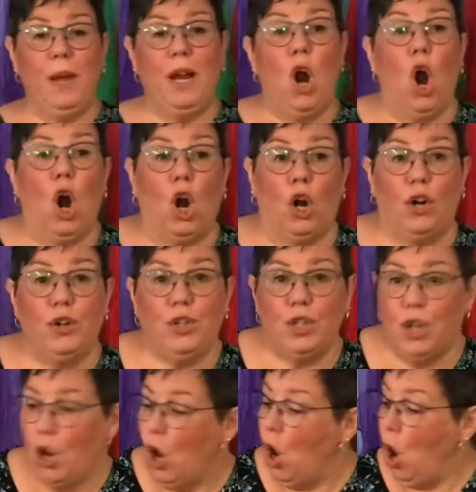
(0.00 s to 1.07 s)
heart
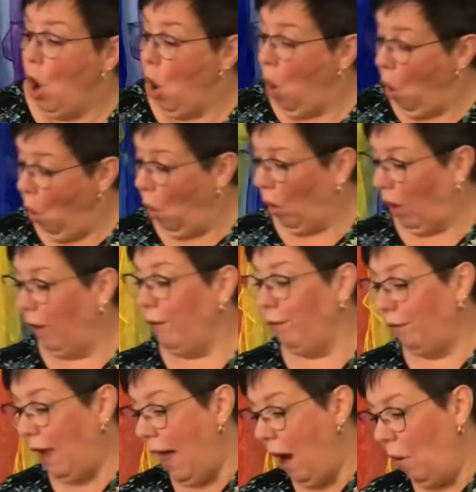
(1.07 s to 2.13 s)
or
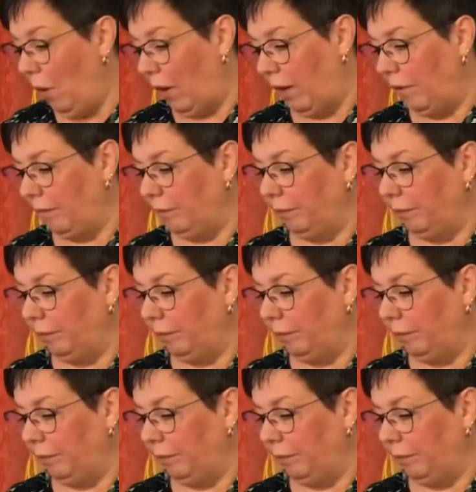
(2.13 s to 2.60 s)
flower.